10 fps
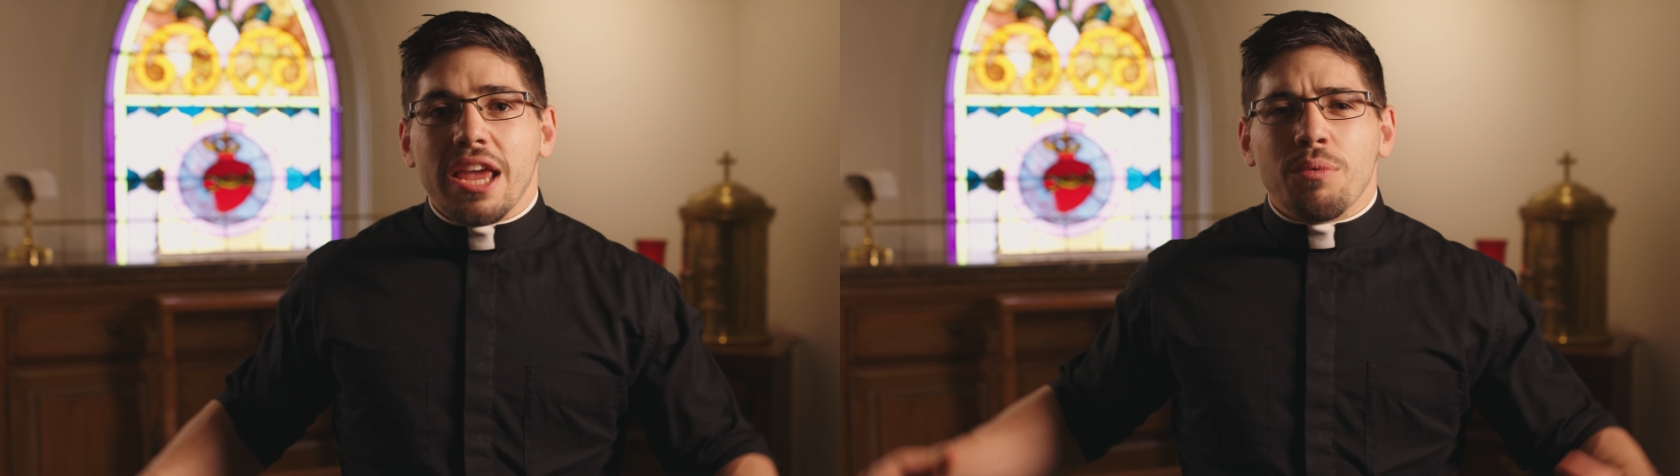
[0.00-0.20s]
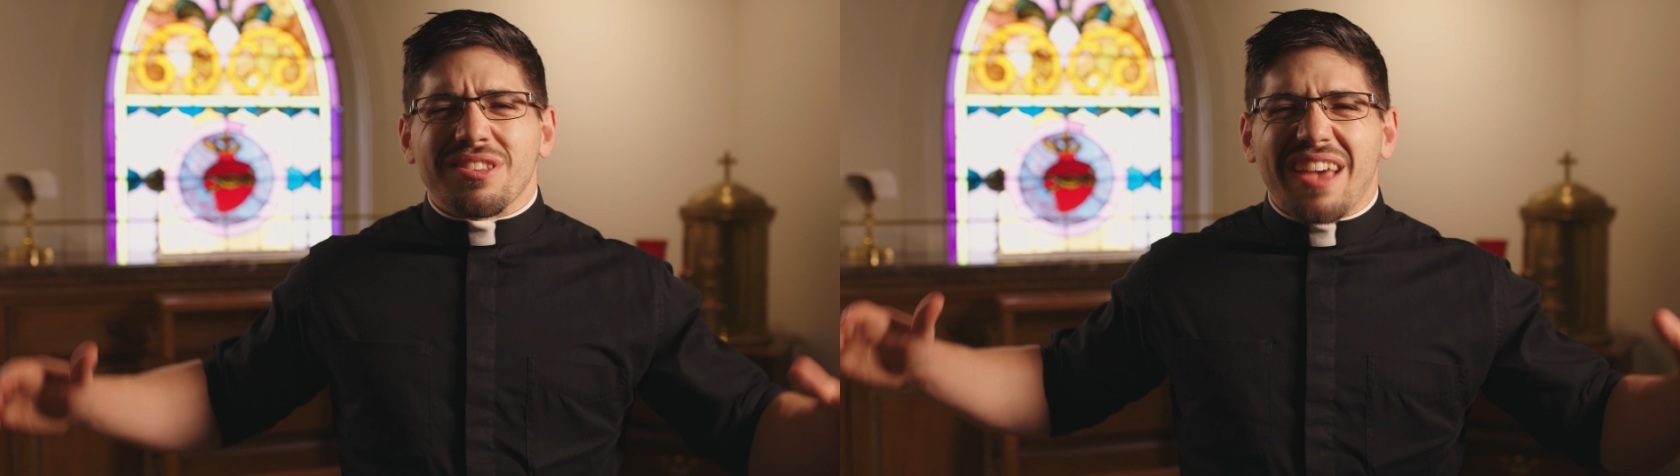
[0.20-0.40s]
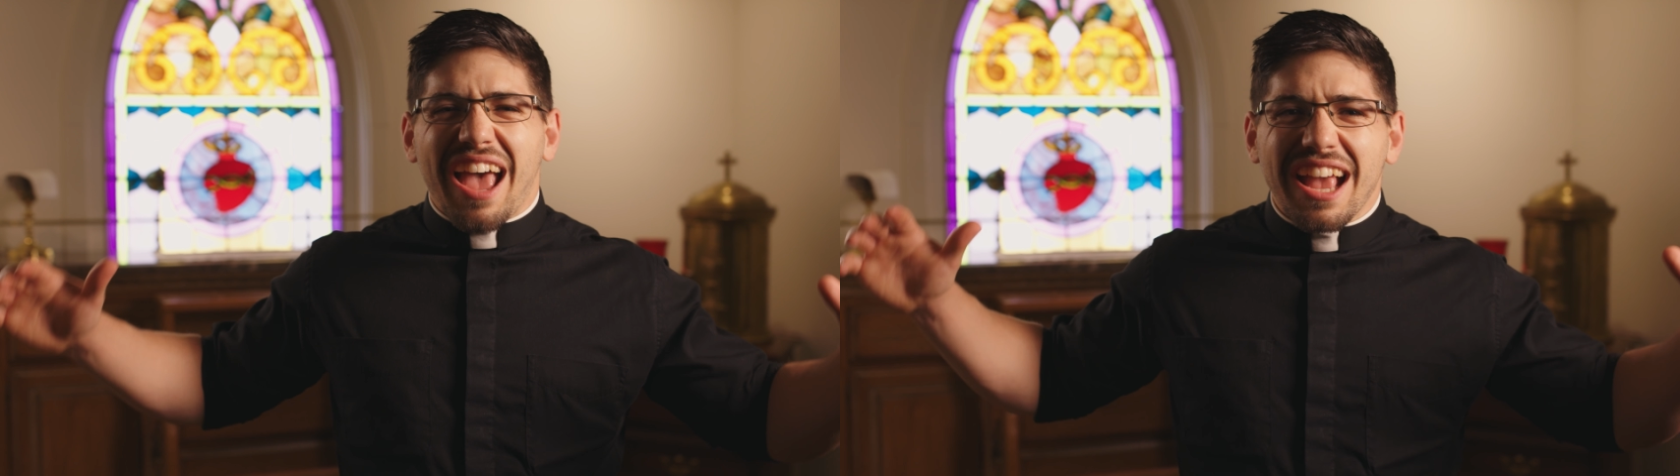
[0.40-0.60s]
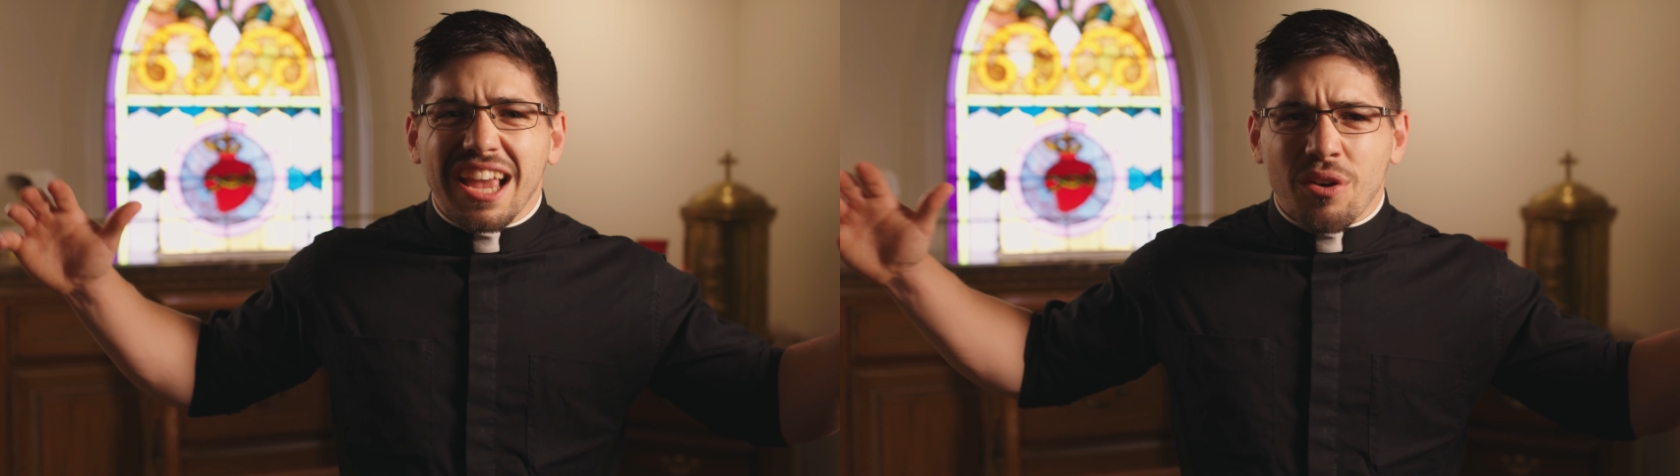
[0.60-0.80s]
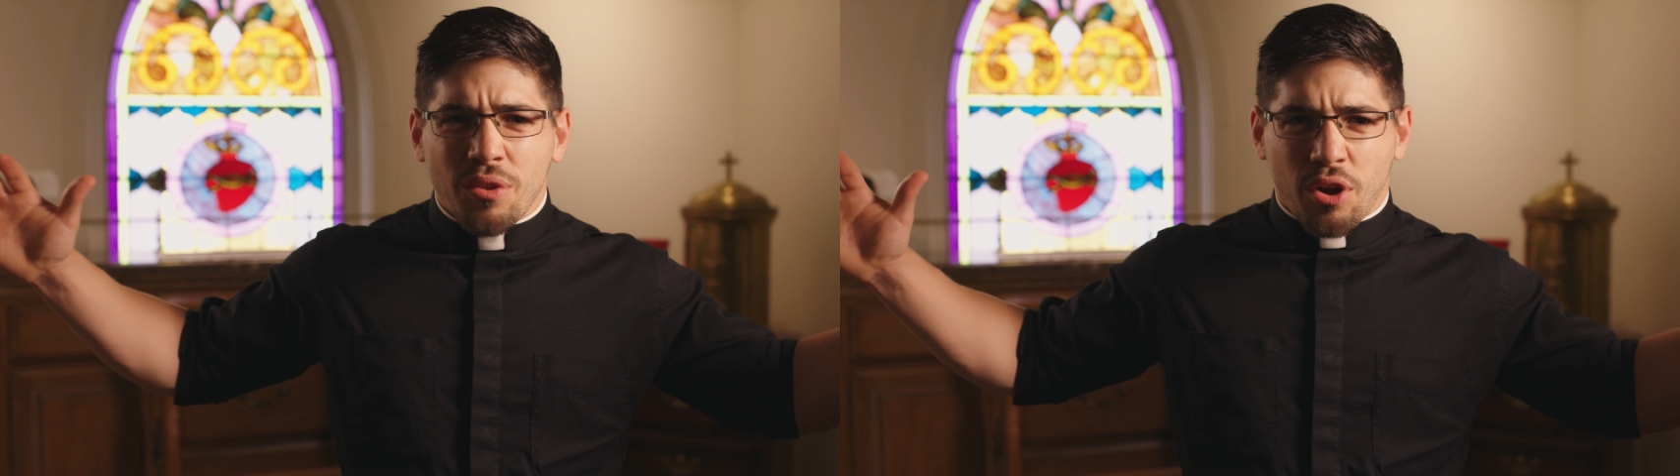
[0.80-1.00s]
he was
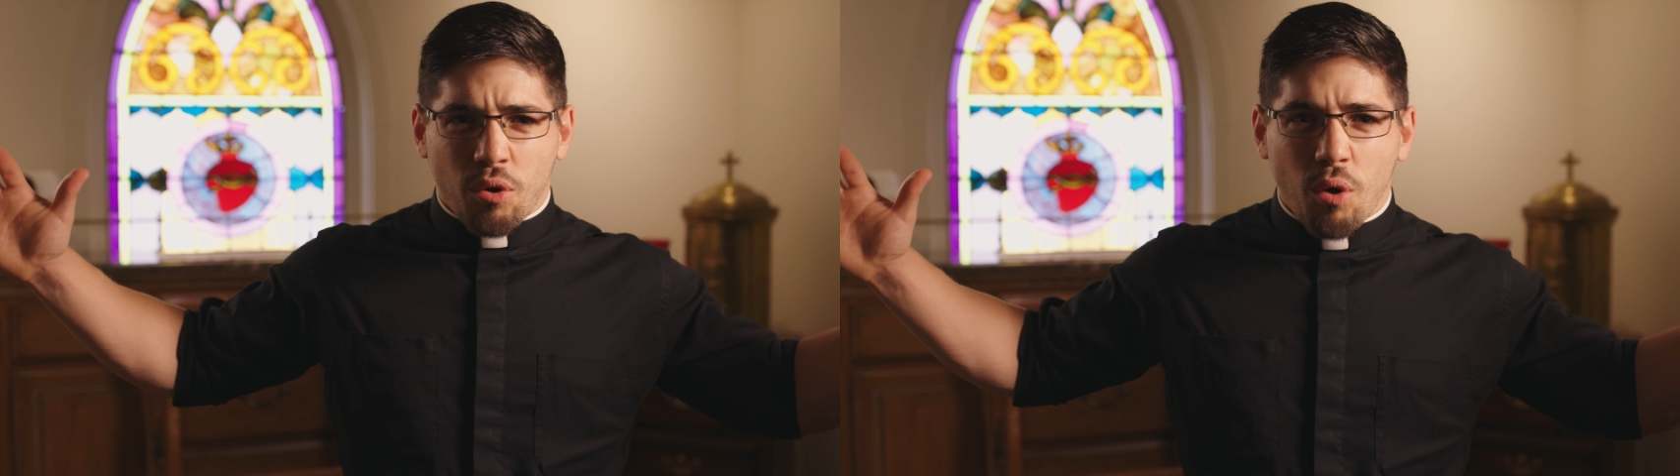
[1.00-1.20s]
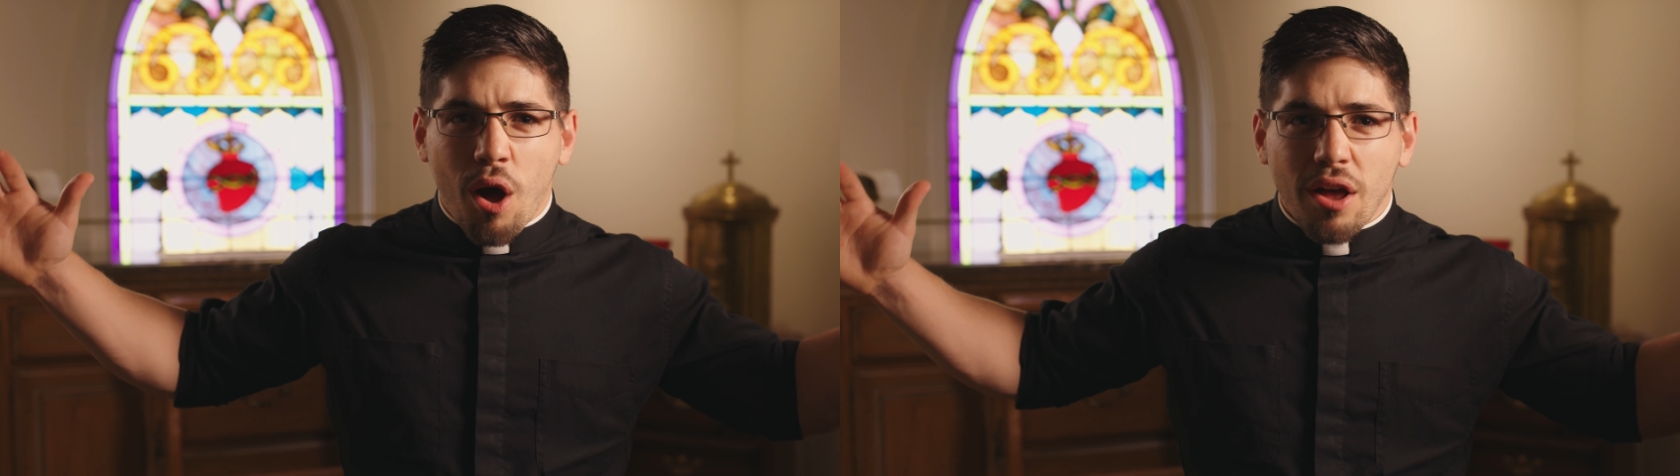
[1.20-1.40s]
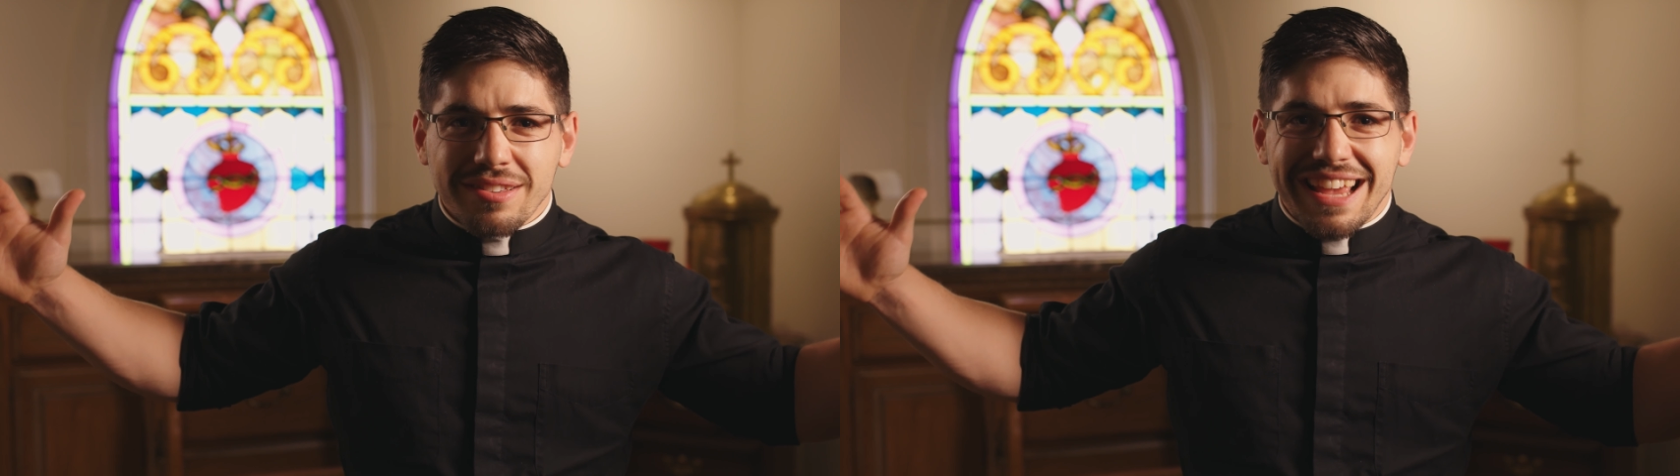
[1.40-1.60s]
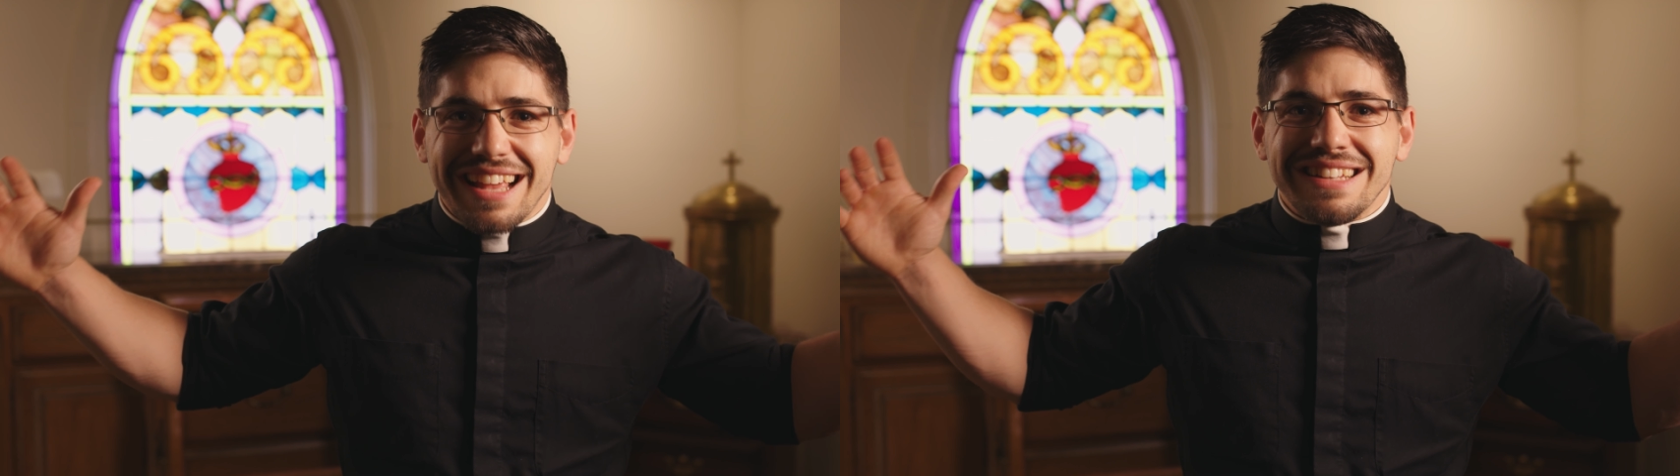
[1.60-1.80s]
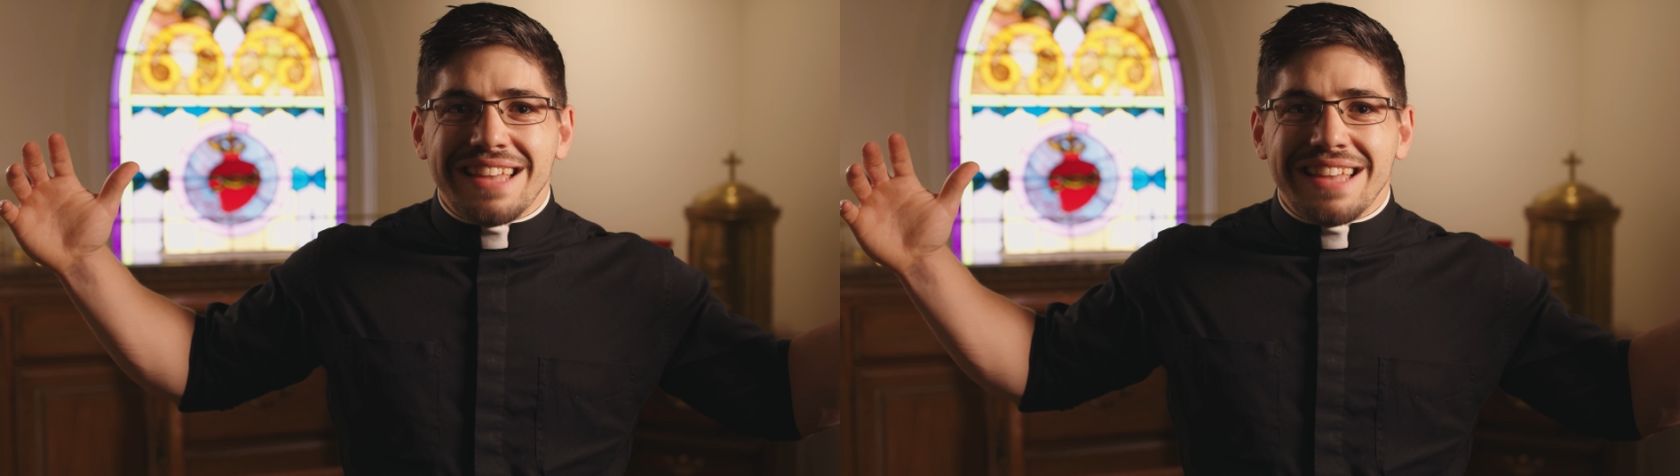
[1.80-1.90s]
hanging on a cross